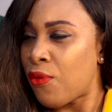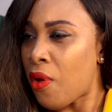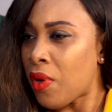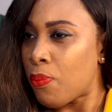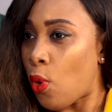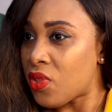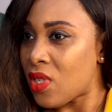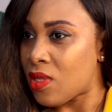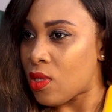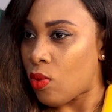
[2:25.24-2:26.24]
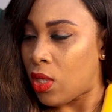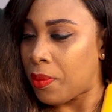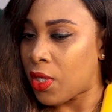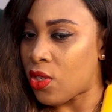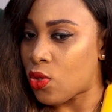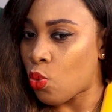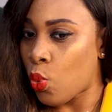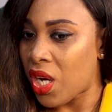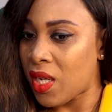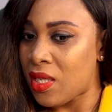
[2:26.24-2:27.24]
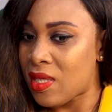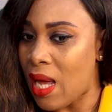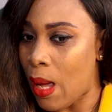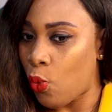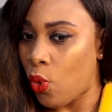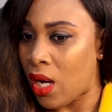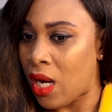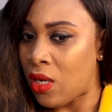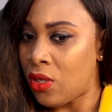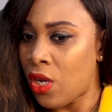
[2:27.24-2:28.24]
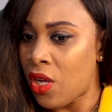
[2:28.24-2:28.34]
very important as well, because we're in a time where